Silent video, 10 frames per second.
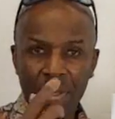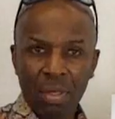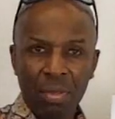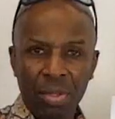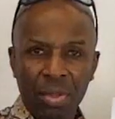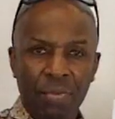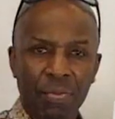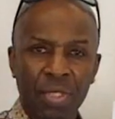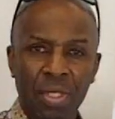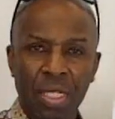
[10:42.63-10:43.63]
so you'd
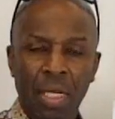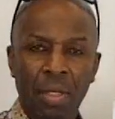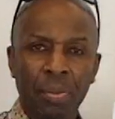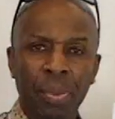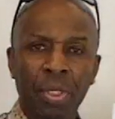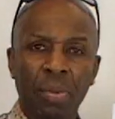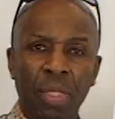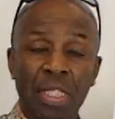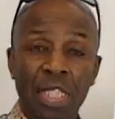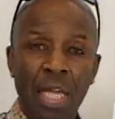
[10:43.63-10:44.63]
need to get a company that would
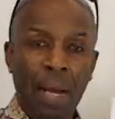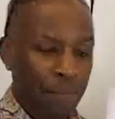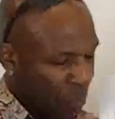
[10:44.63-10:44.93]
look into that.